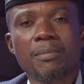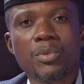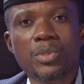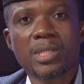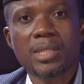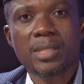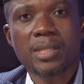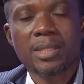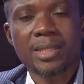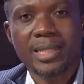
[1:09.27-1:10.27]

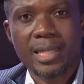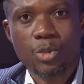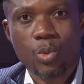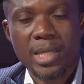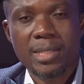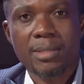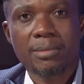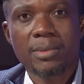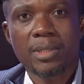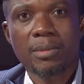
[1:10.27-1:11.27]
Moses Jatwat.
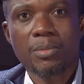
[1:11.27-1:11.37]
Mr.